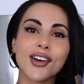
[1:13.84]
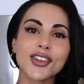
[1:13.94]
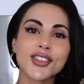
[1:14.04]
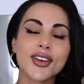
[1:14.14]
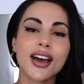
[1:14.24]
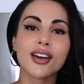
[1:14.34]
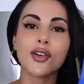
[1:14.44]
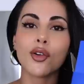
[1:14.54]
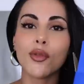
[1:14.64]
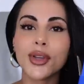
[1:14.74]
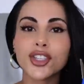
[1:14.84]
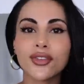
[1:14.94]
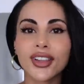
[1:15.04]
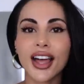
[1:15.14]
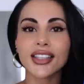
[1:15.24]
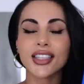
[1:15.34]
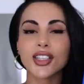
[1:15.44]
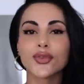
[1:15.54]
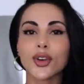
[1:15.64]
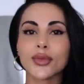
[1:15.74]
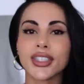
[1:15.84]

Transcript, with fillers: also got a whole bunch of glasses from